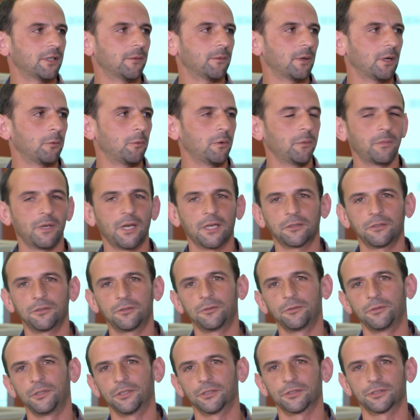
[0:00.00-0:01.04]
I went back to
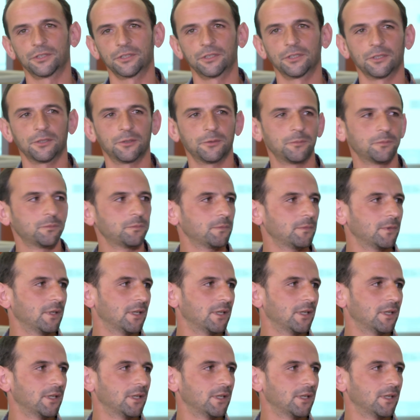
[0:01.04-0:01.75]
2 years ago